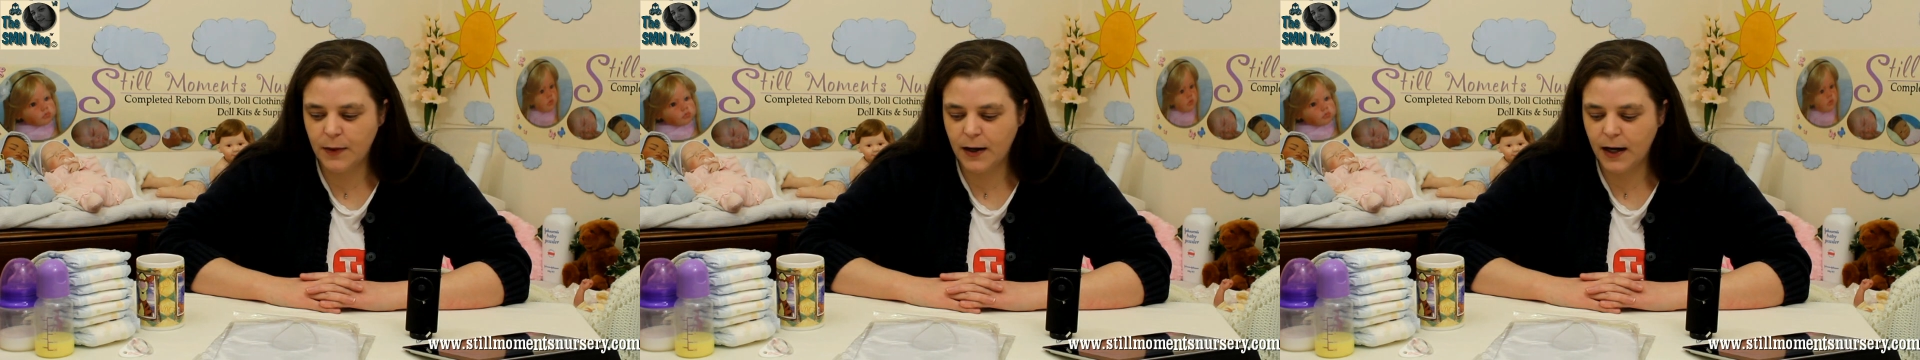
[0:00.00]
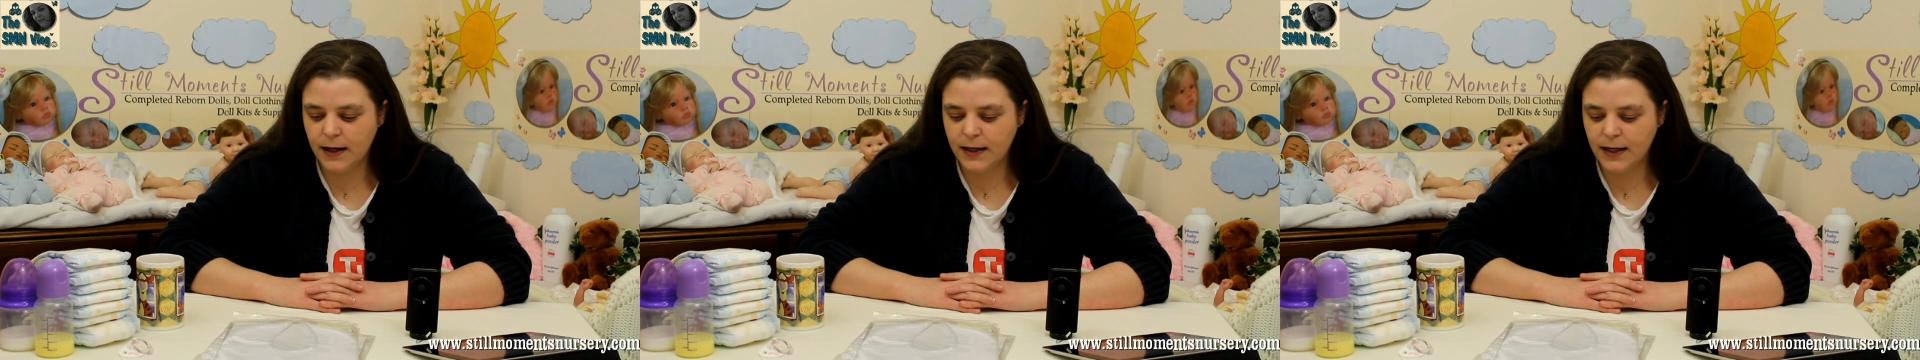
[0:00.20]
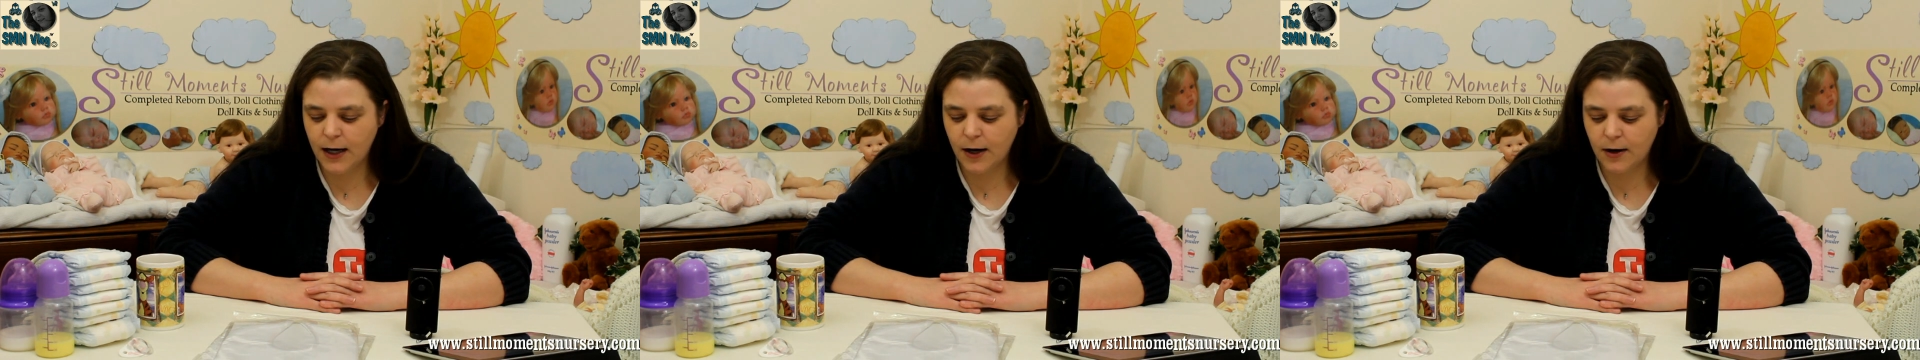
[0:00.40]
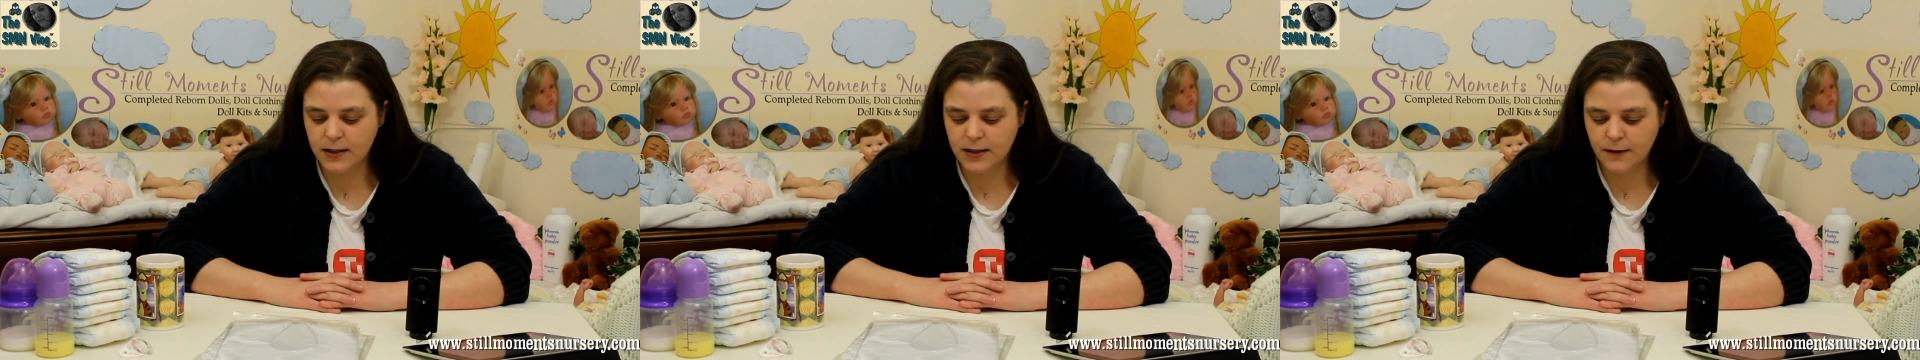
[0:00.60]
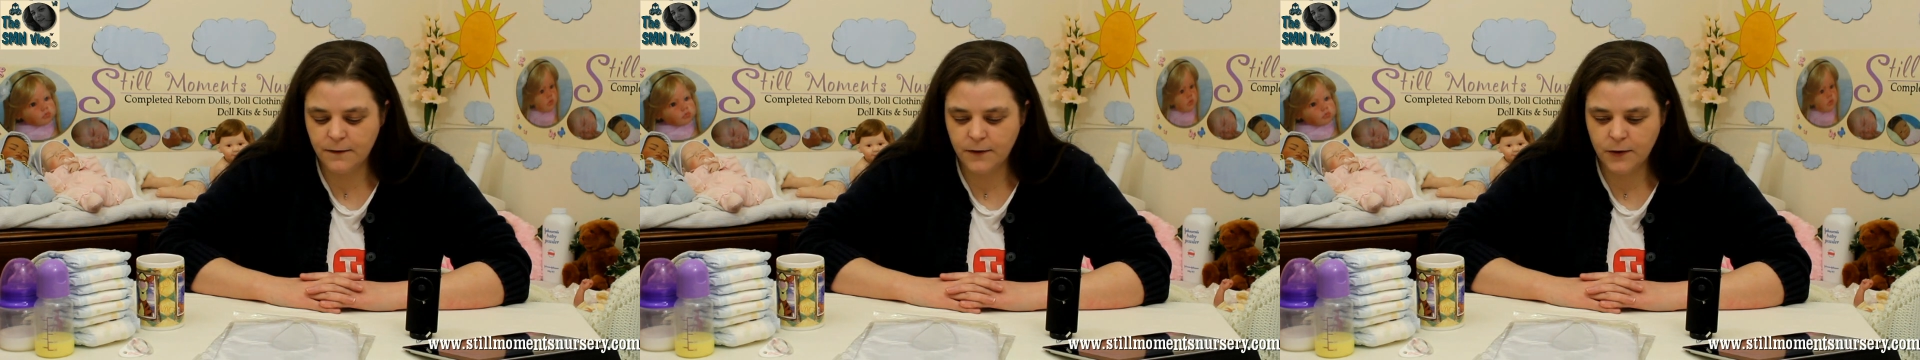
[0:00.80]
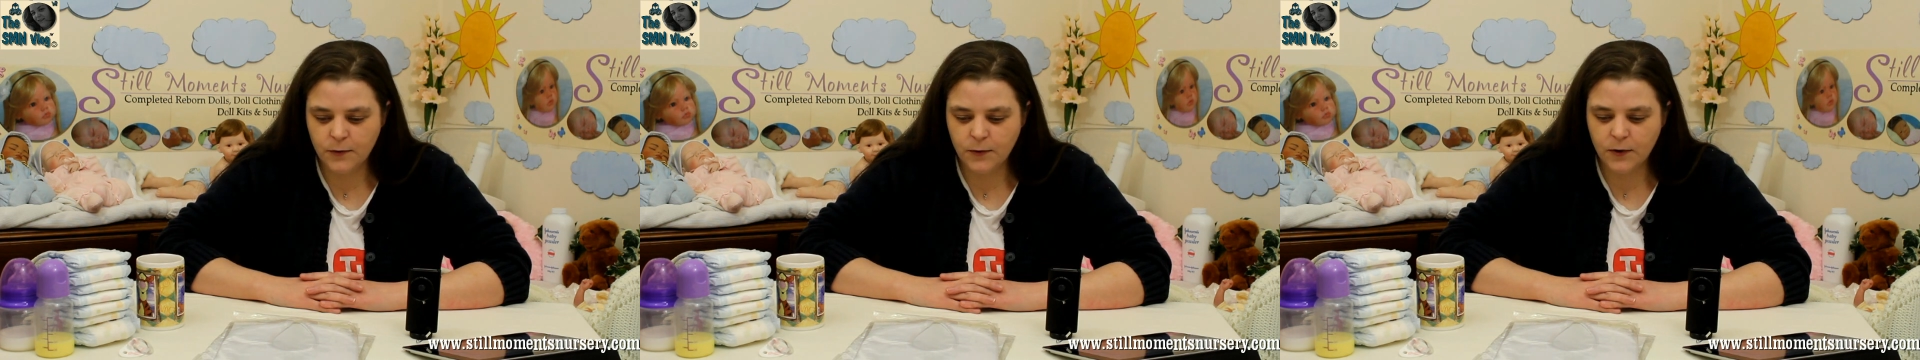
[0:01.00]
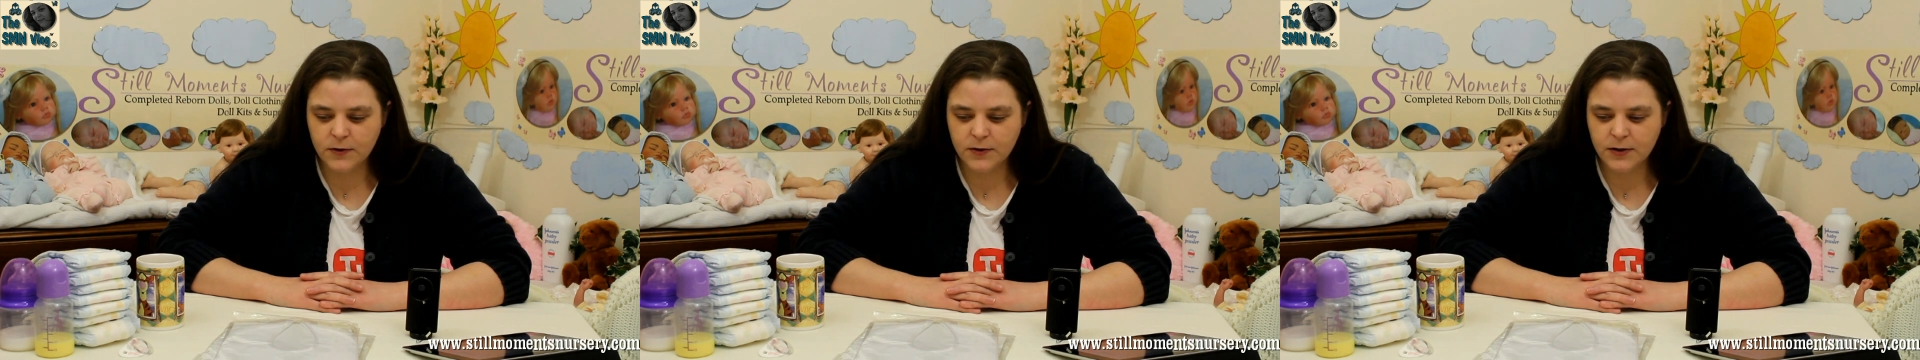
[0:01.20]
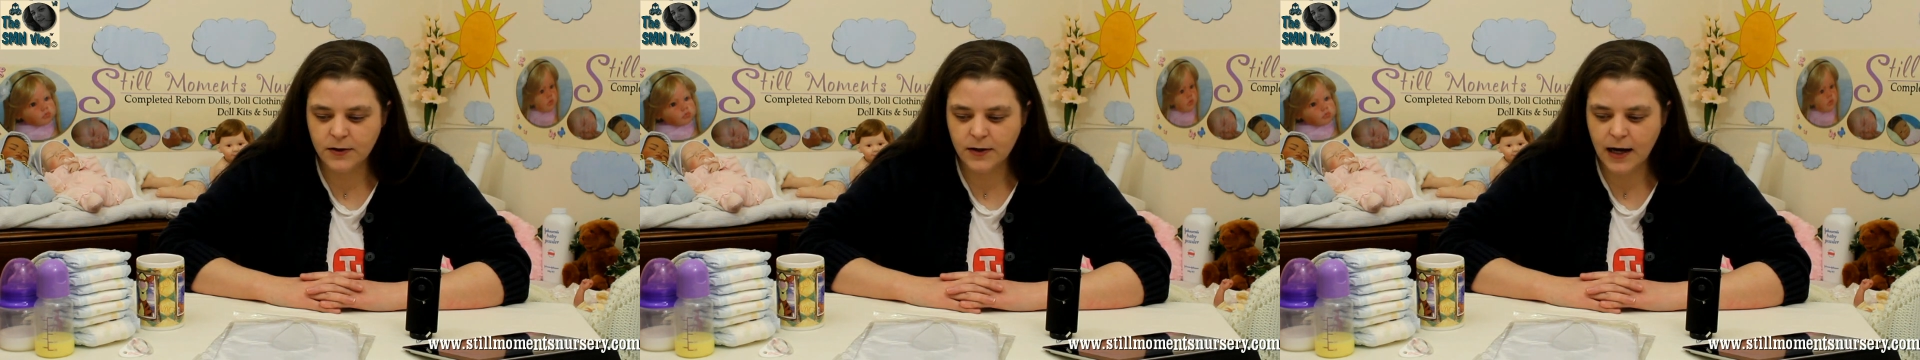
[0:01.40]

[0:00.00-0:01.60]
But yeah guys, if you want